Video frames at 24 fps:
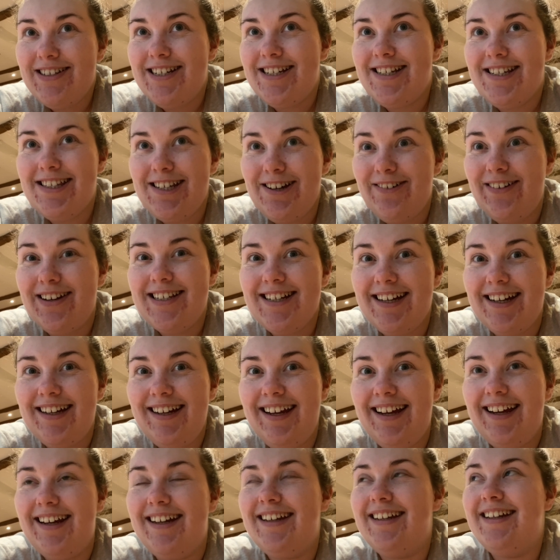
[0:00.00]
is so
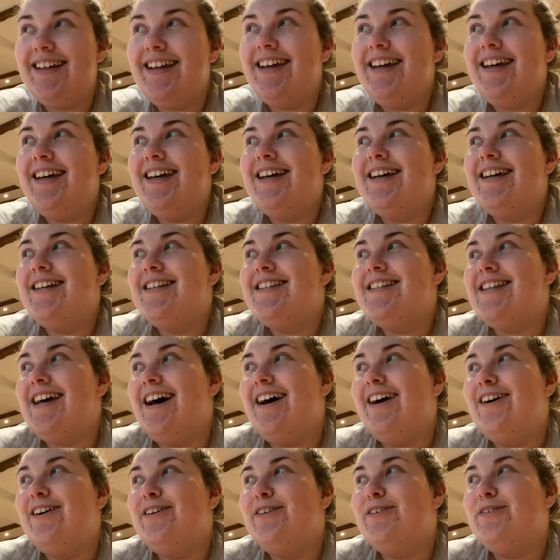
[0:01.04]
exciting.
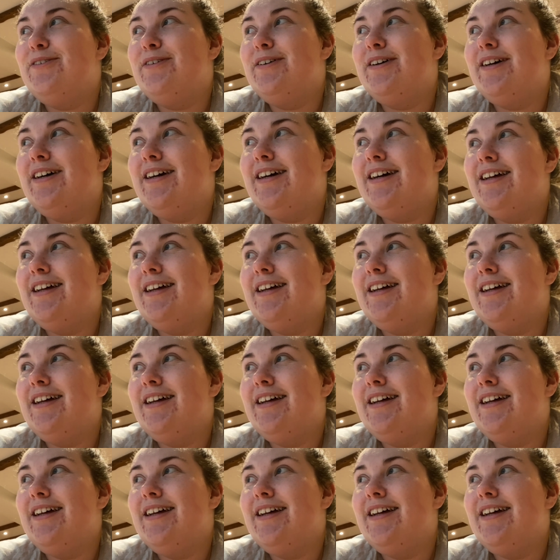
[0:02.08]
So